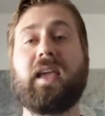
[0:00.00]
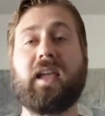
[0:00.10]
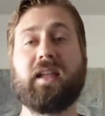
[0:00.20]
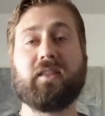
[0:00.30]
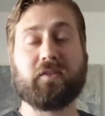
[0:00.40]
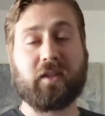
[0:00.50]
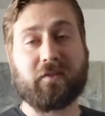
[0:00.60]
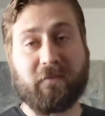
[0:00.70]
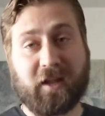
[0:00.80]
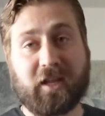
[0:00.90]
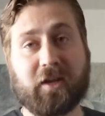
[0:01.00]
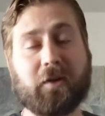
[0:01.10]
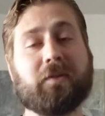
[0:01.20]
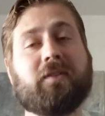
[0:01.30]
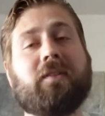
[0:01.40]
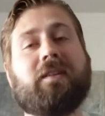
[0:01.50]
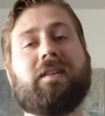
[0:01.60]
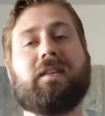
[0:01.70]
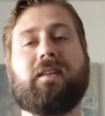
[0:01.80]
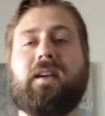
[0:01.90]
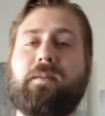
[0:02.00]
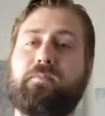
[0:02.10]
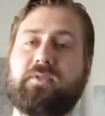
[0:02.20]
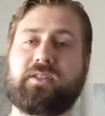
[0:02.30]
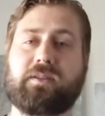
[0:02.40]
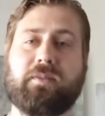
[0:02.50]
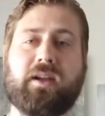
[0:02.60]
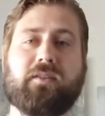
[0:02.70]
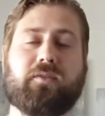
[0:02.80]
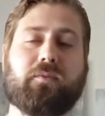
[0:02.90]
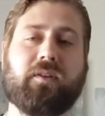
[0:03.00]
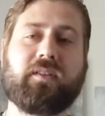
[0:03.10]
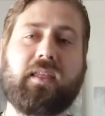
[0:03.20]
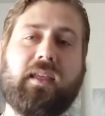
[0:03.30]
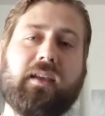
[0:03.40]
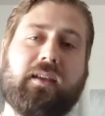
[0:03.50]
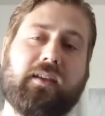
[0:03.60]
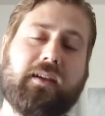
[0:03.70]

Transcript: and those other videos. I've just combined those words, I think.